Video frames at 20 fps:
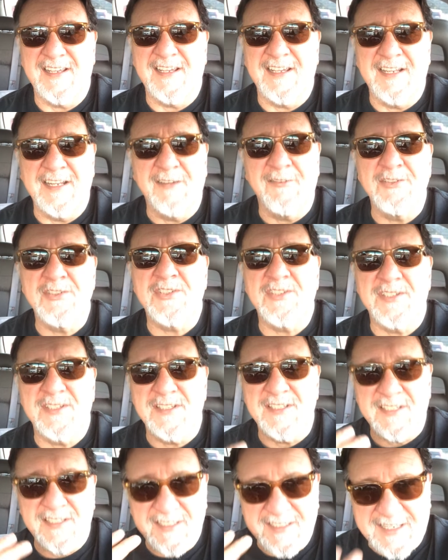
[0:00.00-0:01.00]
And I was
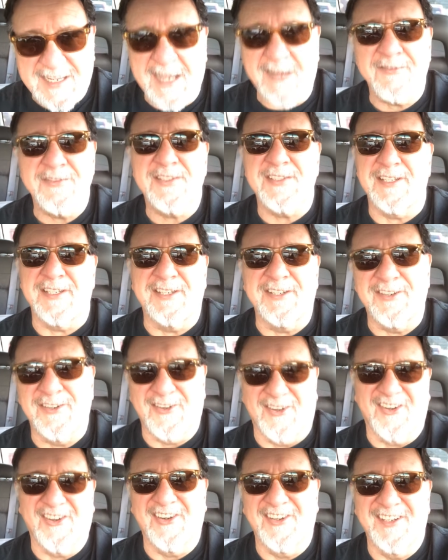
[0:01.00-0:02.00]
counseling
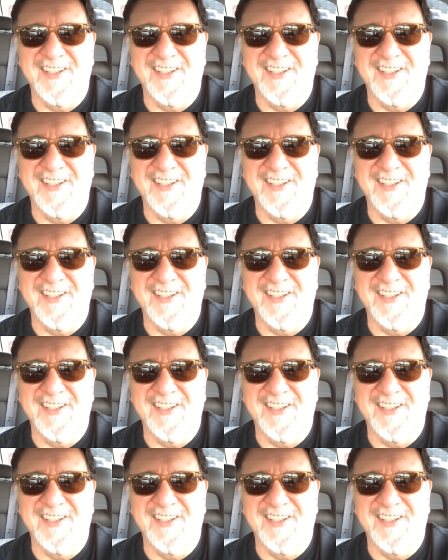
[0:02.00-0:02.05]
her.